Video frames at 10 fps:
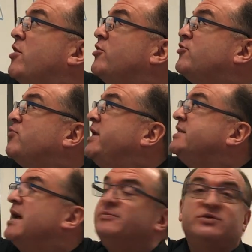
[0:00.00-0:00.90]
root of 3
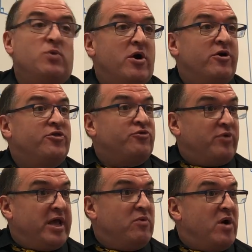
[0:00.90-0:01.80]
times square root of
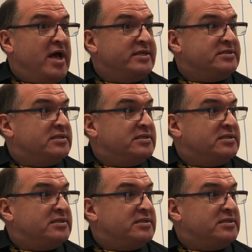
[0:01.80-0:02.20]
3 was?